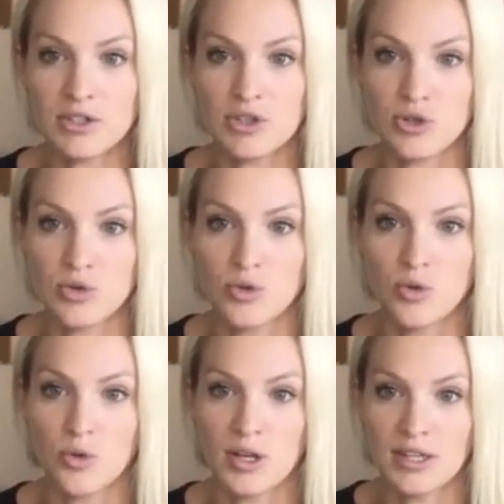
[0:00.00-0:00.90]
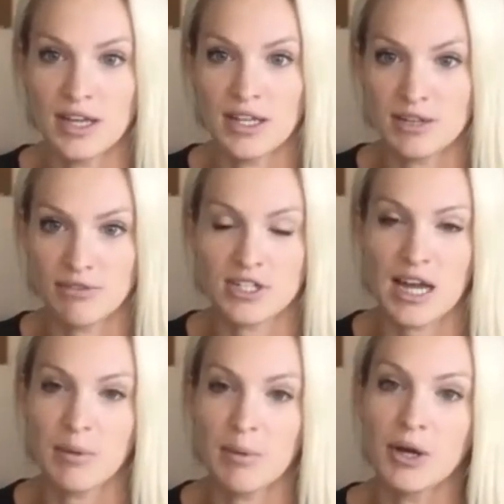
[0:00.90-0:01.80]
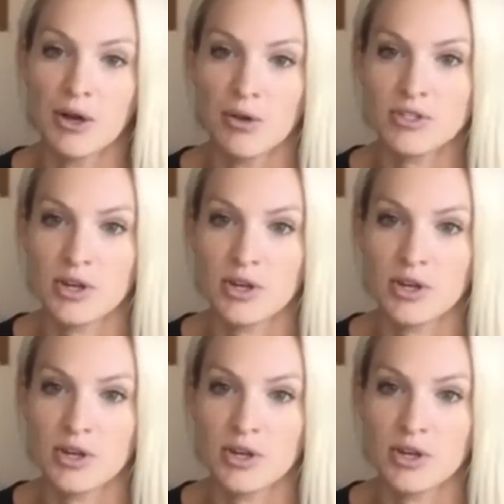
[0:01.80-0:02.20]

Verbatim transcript: to a different type of post.